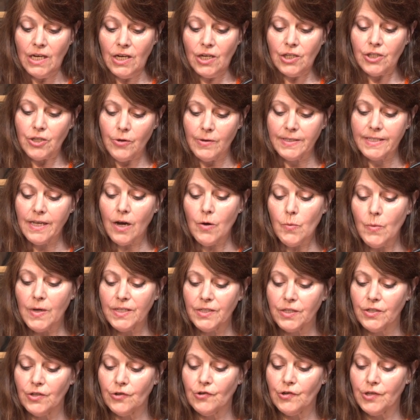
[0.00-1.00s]
So it's our
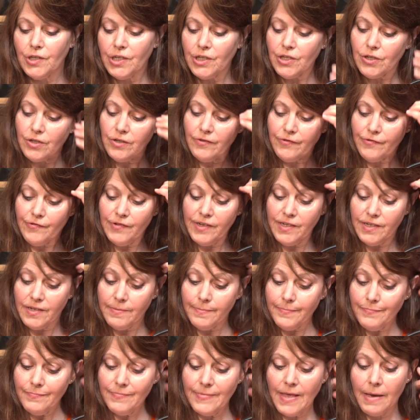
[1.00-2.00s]
Western tradition of
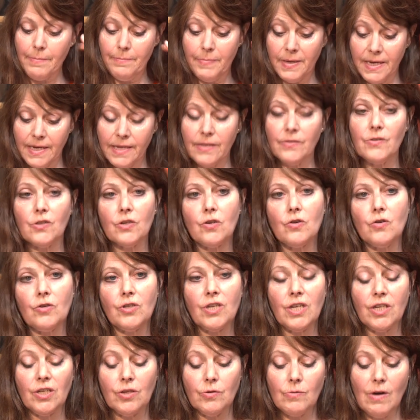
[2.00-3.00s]
freedom that begins,
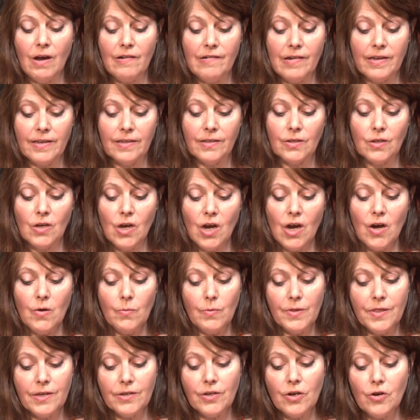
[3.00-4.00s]
according to Arendt,
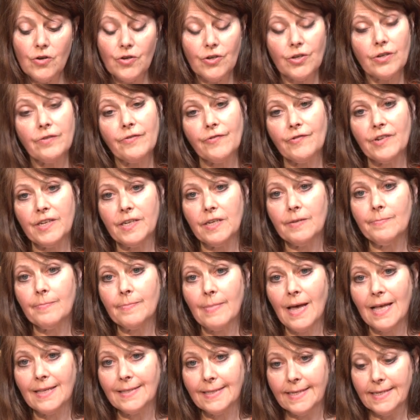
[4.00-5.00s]
with the notion of
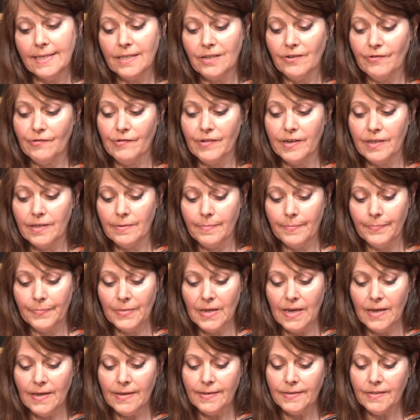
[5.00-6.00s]
freedom as inner freedom,
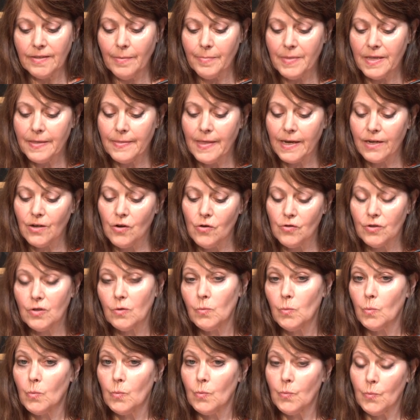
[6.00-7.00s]
something that goes
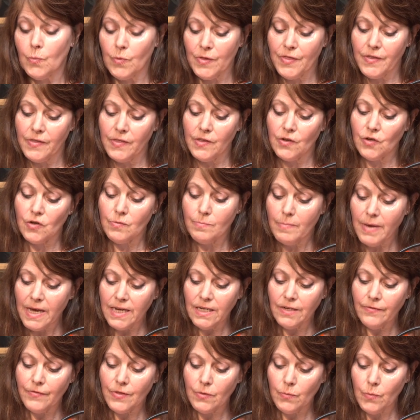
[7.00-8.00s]
on within the
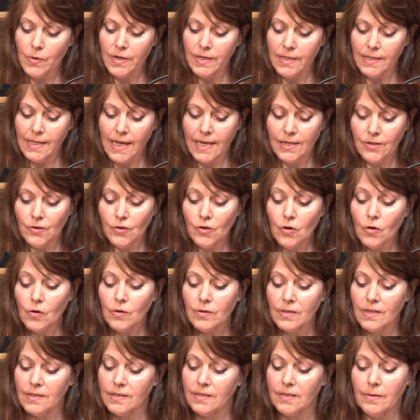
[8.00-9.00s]
domain of the will and
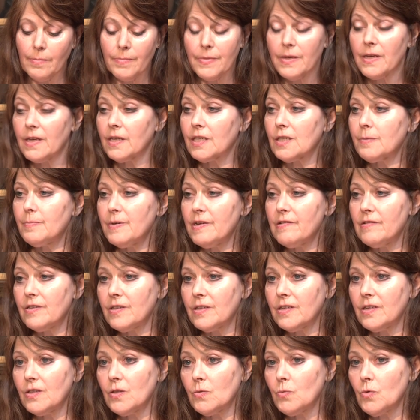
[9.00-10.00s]
not as something
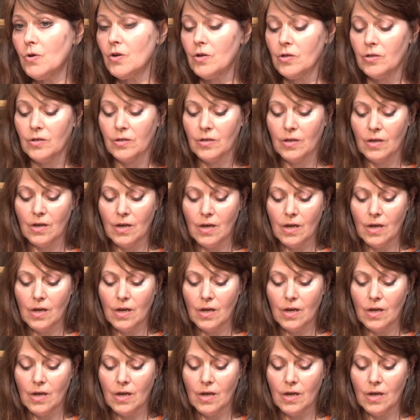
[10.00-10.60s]
experienced in the world.